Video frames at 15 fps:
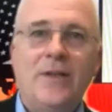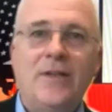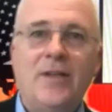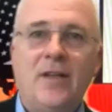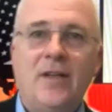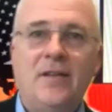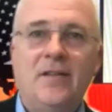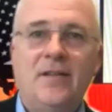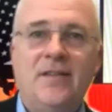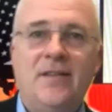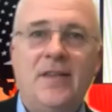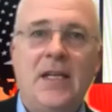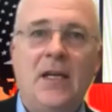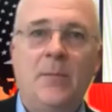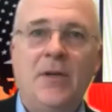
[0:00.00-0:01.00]
is
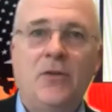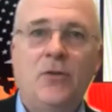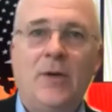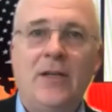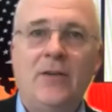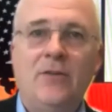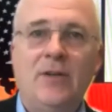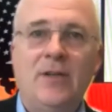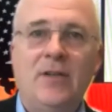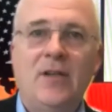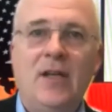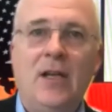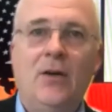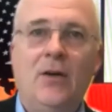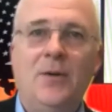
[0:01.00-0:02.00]
the number 200?
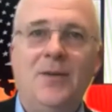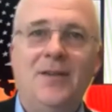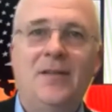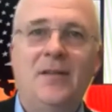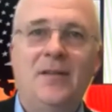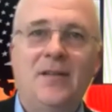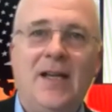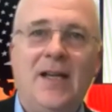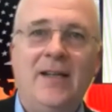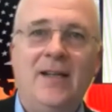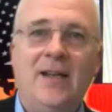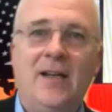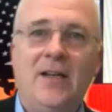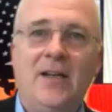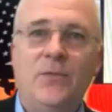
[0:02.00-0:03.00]
Hello, this is
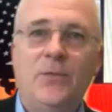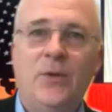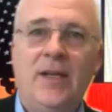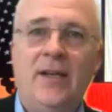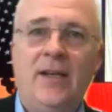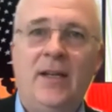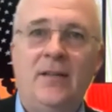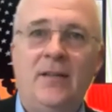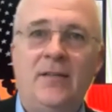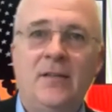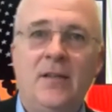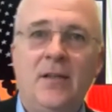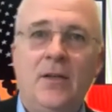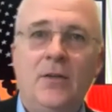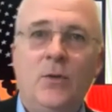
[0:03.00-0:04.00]
Reinhard von Hennigs.
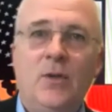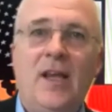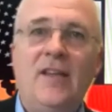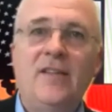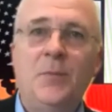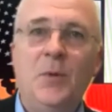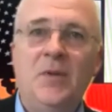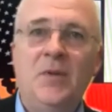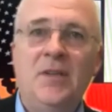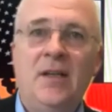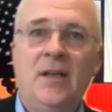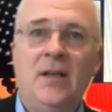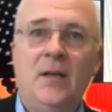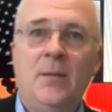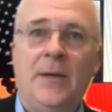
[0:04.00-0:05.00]
Today's
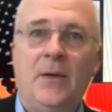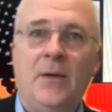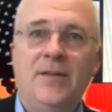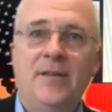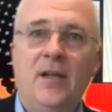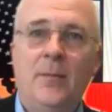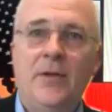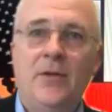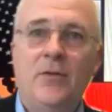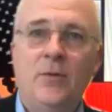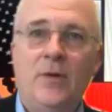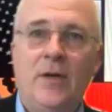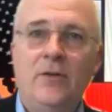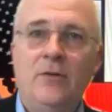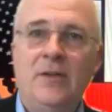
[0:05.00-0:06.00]
musing about the number
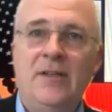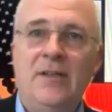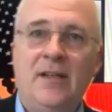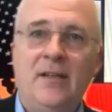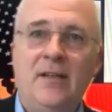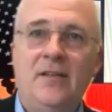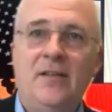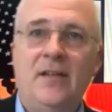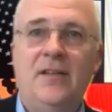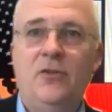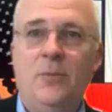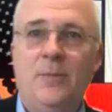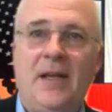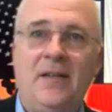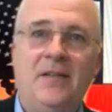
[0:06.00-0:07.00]
200 is, as
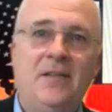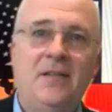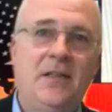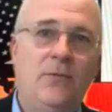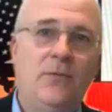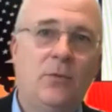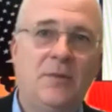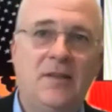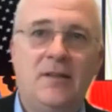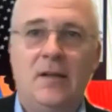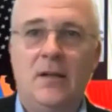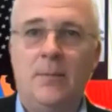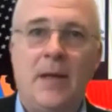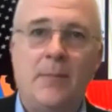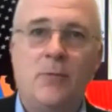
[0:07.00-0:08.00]
you may see from this
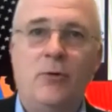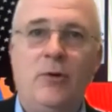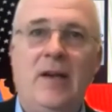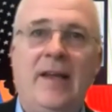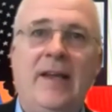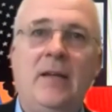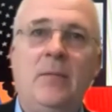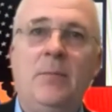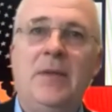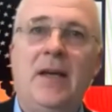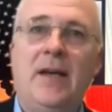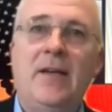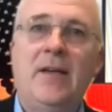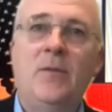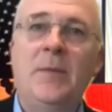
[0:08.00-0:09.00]
little memory lane
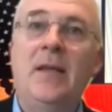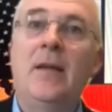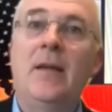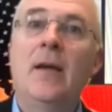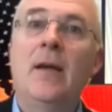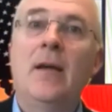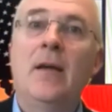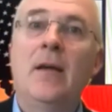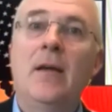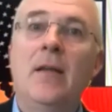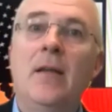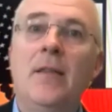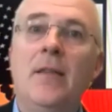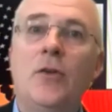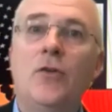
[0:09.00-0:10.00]
behind me,
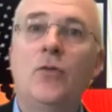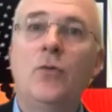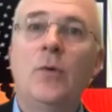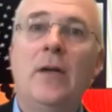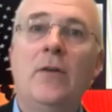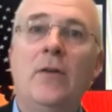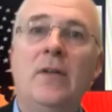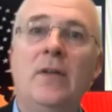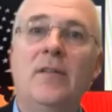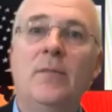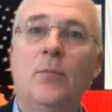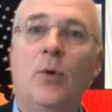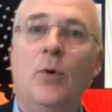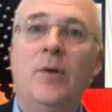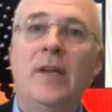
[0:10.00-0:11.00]
the 200th
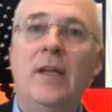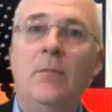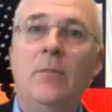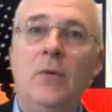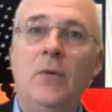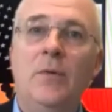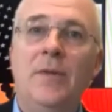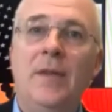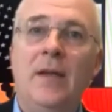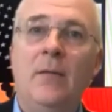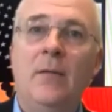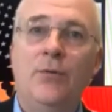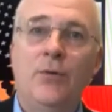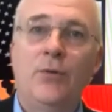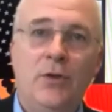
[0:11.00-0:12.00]
morning
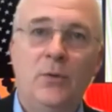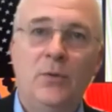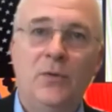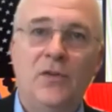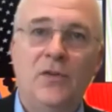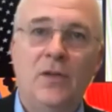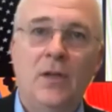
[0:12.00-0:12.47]
musing produced.